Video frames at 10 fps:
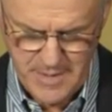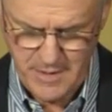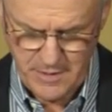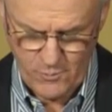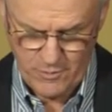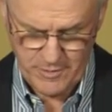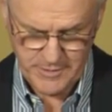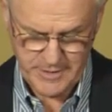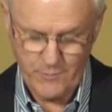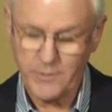In other
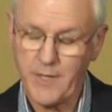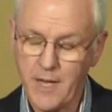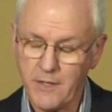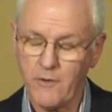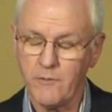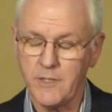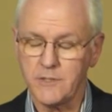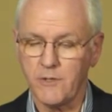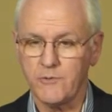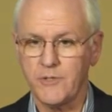words, they will not owe the
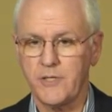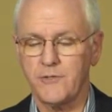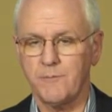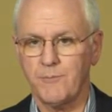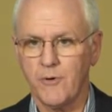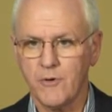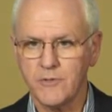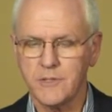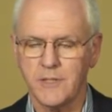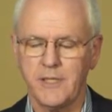association
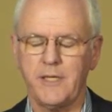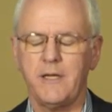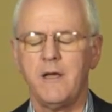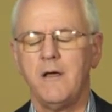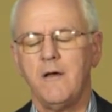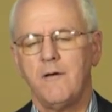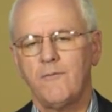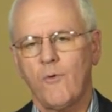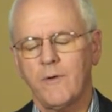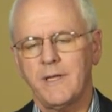personally
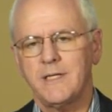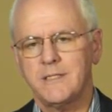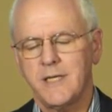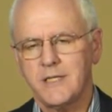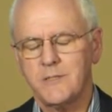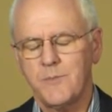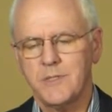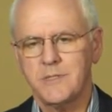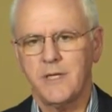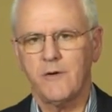for the
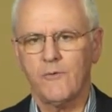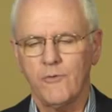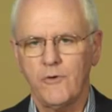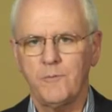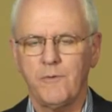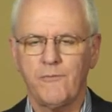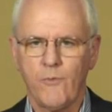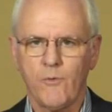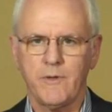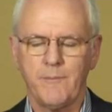assessments that accrued
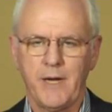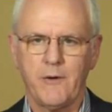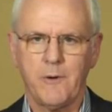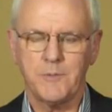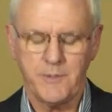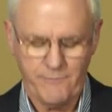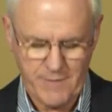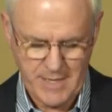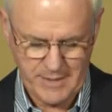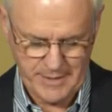before the bankruptcy
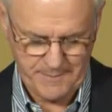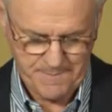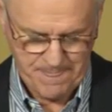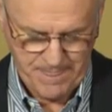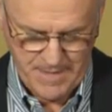filing.